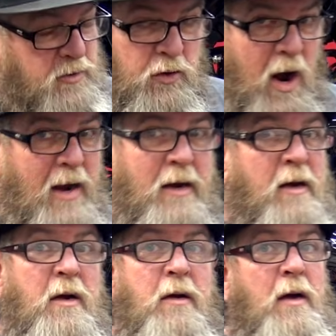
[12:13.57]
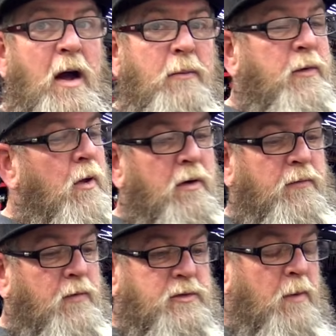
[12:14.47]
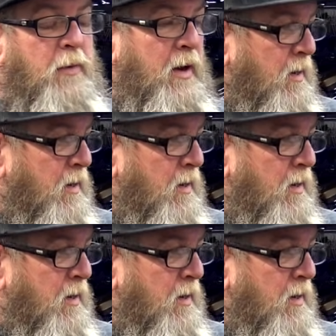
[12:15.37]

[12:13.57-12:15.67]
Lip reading: trike, I would look for something